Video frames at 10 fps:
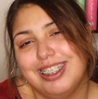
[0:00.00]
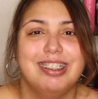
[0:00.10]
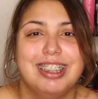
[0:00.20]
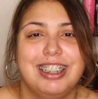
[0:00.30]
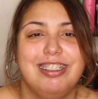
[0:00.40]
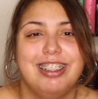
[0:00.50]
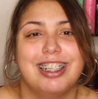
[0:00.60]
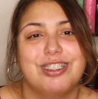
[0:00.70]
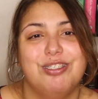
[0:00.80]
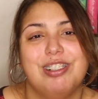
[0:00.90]
I will see you
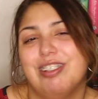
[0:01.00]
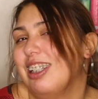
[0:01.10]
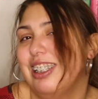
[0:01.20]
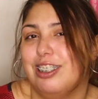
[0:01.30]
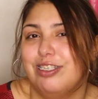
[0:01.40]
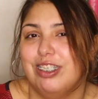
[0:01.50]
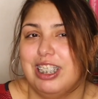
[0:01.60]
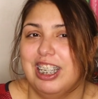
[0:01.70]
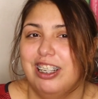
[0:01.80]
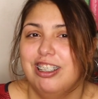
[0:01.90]
next week with another
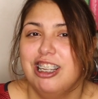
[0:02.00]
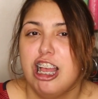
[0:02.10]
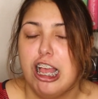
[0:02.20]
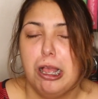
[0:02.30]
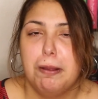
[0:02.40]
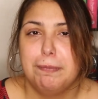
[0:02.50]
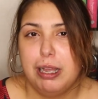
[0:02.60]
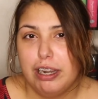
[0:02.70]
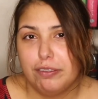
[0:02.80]
video. Bye